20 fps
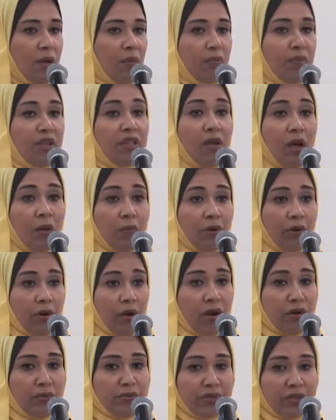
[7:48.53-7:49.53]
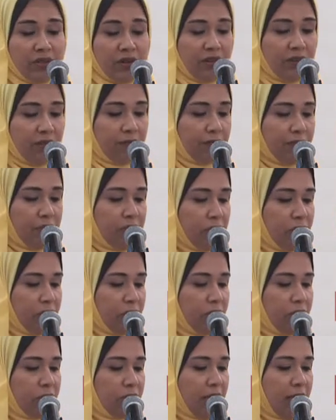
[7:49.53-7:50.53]
mid-upper arm
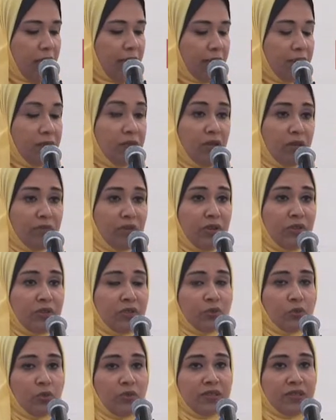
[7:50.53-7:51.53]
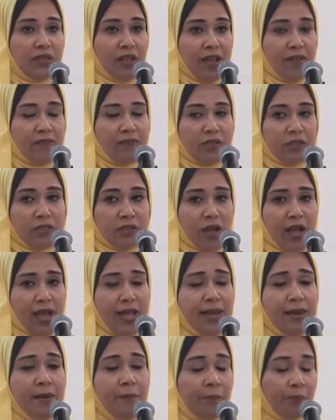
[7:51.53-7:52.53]
circumference, and dominance with
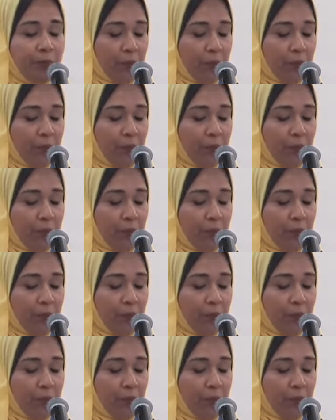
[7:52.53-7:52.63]
lifestyle.